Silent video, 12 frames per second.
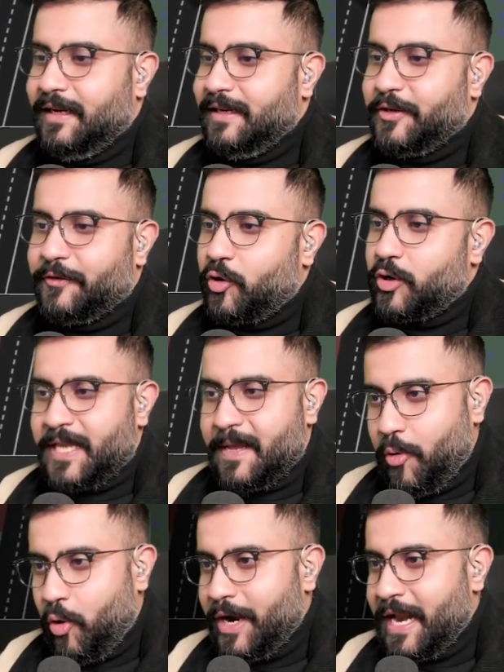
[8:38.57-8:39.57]
so of course I
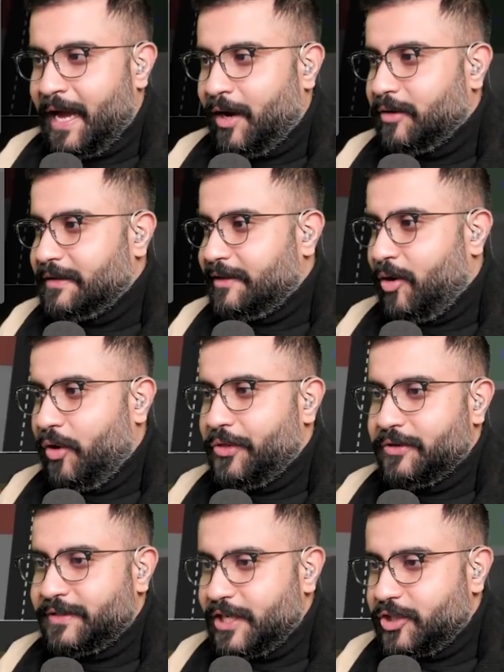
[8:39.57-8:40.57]
point out all
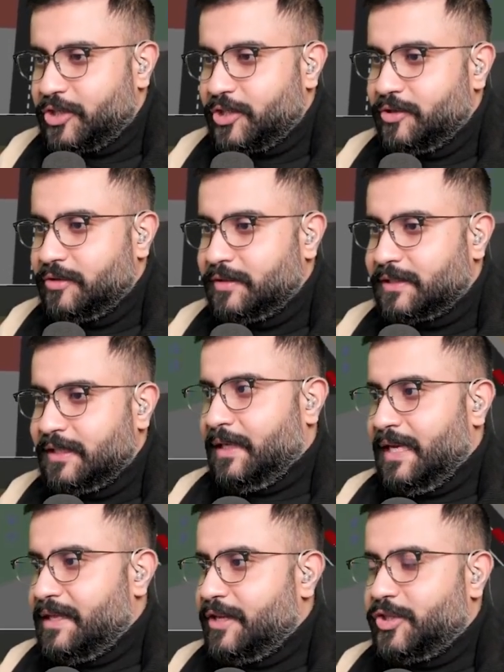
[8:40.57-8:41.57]
those issues,
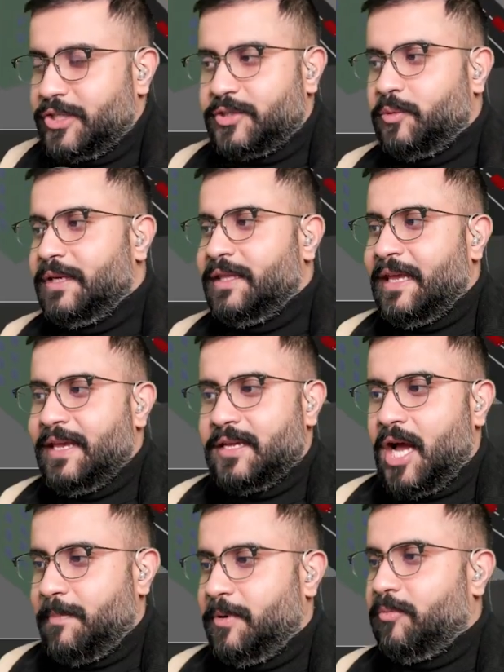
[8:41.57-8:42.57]
and then just with a
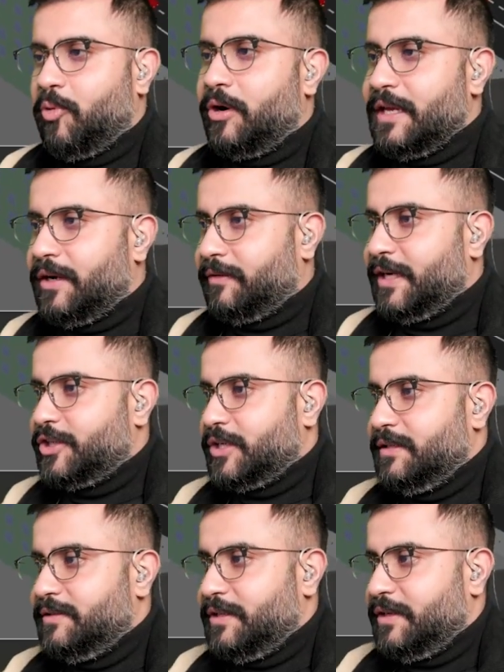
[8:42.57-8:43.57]
couple more
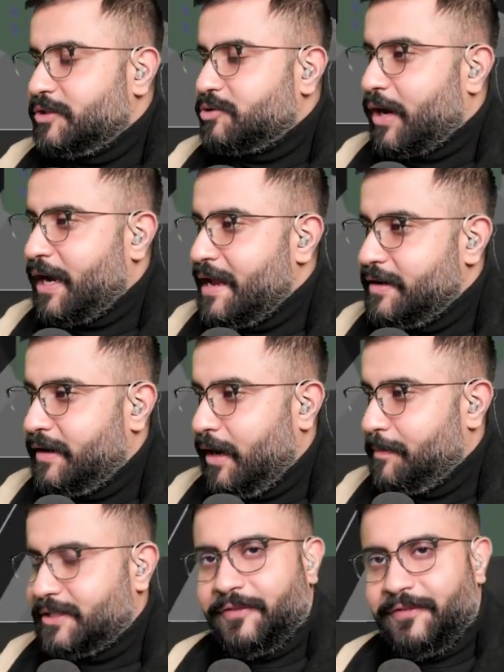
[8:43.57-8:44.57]
iterations, here's where I ended
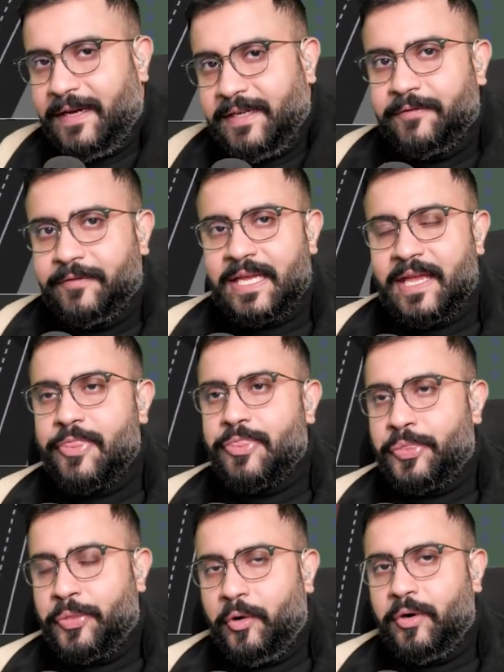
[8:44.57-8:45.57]
up. So effectively
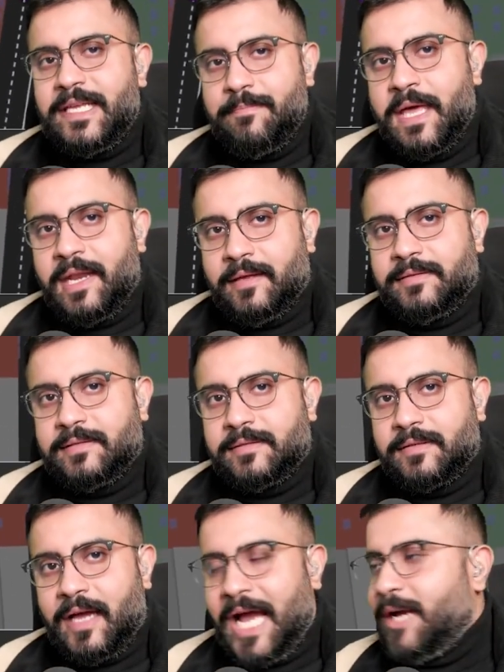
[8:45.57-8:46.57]
in 30 minutes,
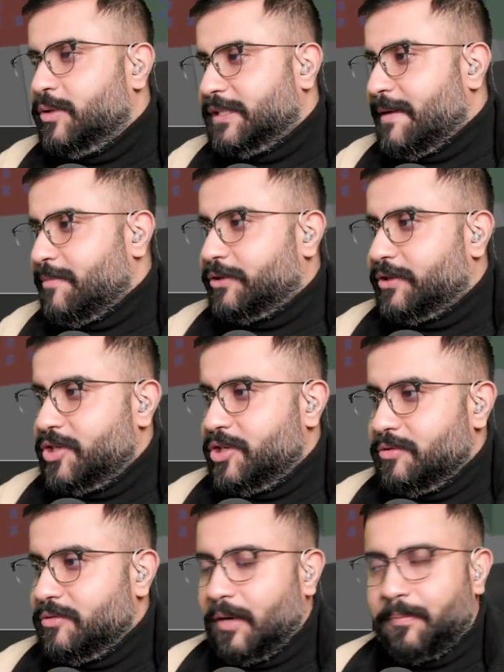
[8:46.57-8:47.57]
I was able to
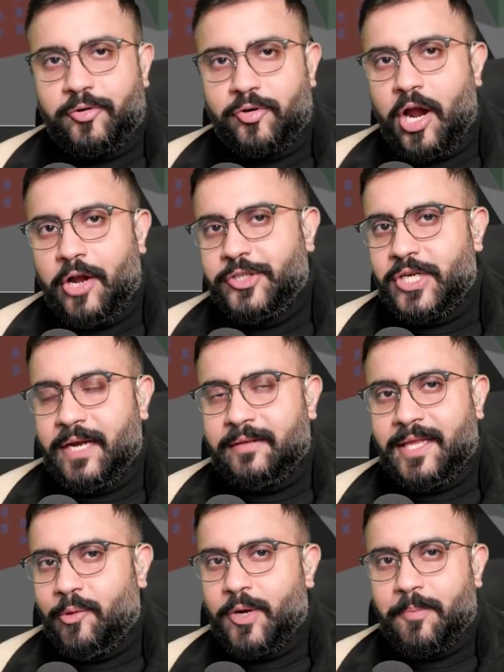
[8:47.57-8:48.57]
do a project
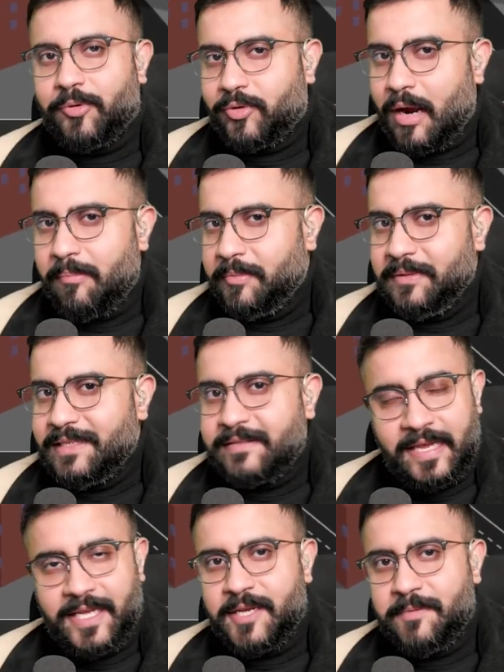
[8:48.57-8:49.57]
that would have probably
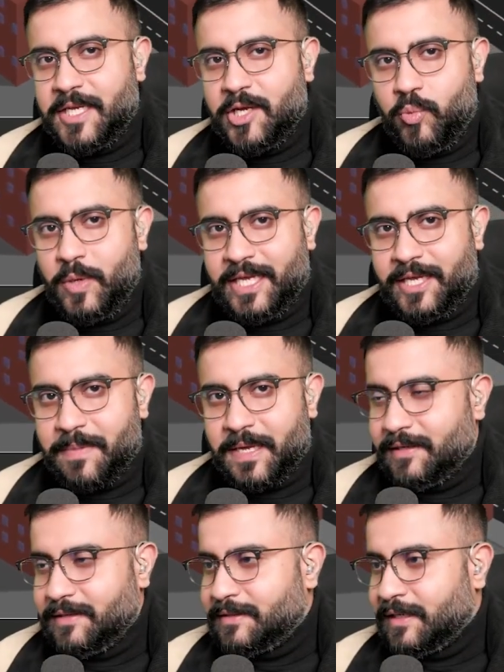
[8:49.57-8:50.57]
taken me a week
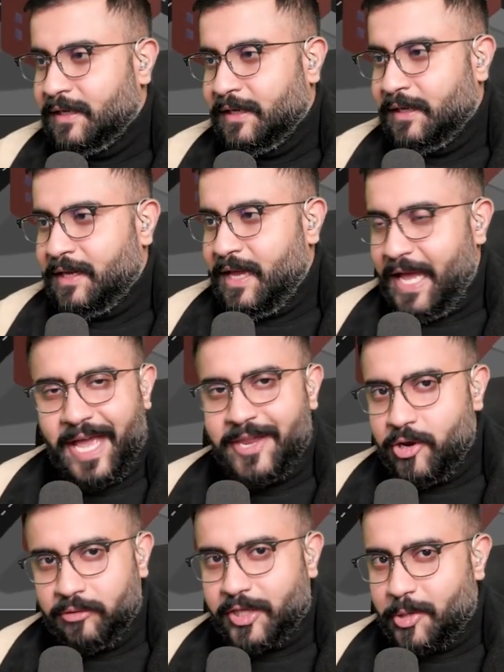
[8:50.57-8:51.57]
because, hey, I
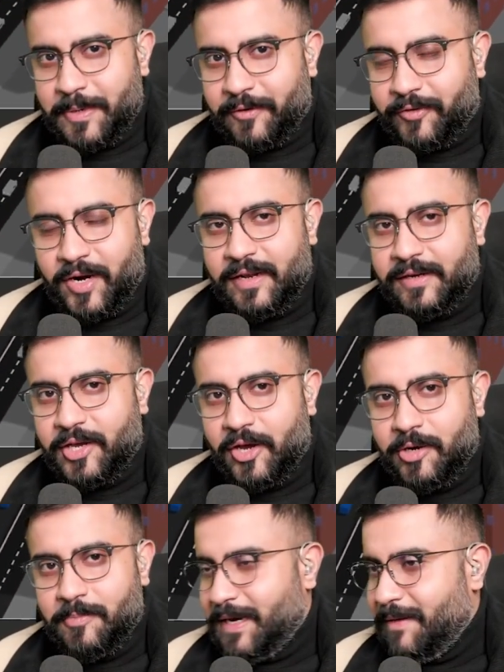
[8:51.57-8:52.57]
know a little bit of front-end
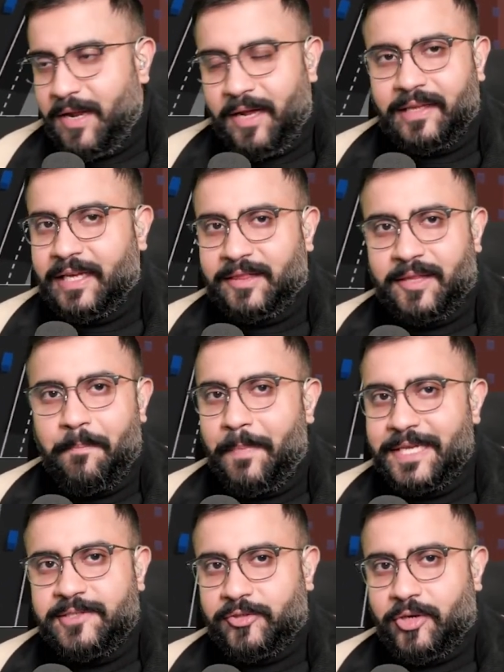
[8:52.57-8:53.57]
code, but I'm not like the
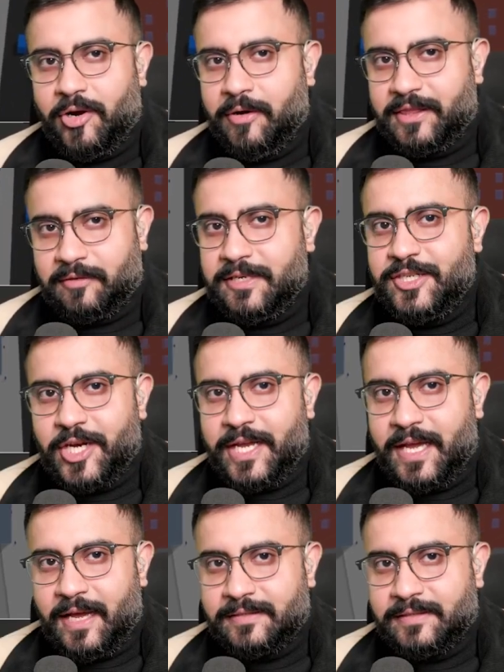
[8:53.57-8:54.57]
maestro at
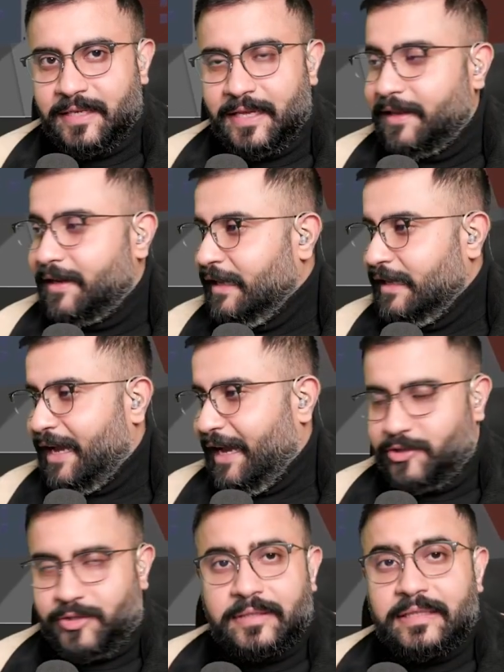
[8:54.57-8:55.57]
Three.js, and
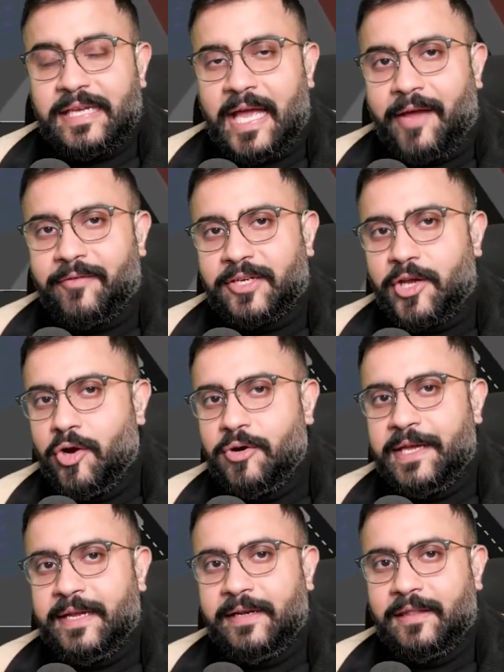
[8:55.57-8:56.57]
I certainly haven't
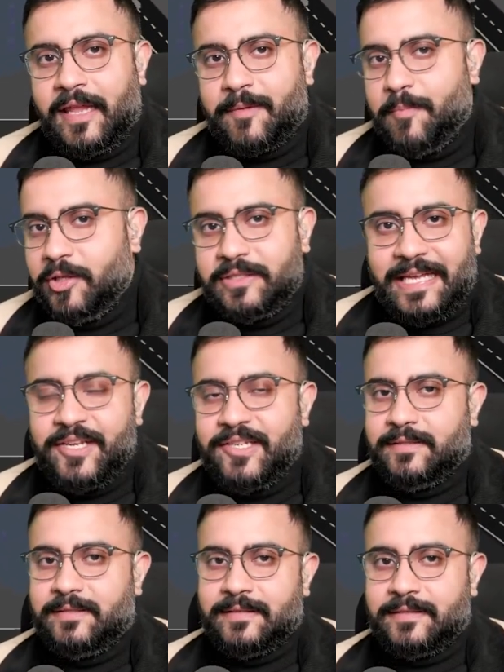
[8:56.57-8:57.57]
coded like
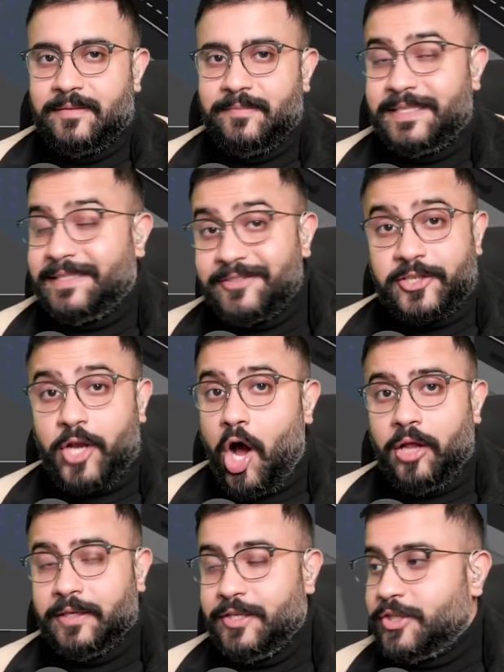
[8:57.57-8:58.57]
multi-agent systems since
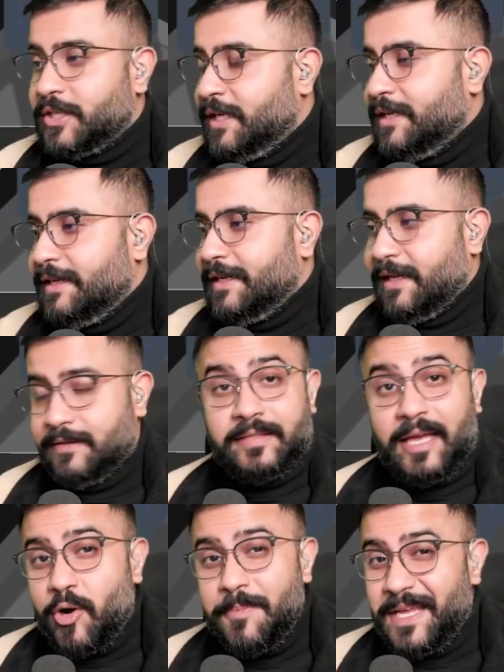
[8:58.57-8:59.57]
college. And so
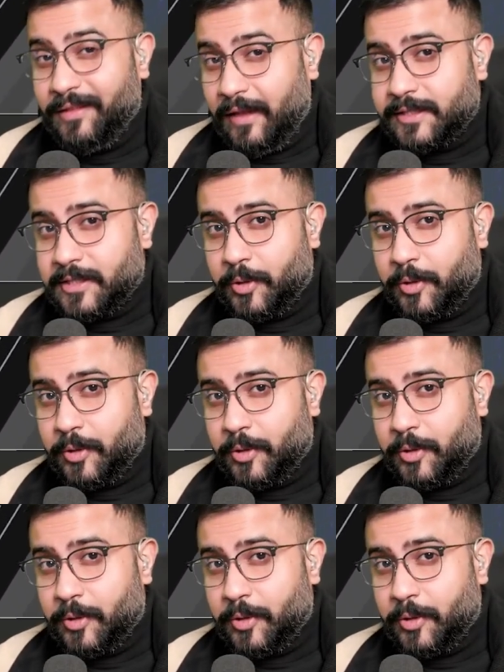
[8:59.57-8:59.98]
that would be a lot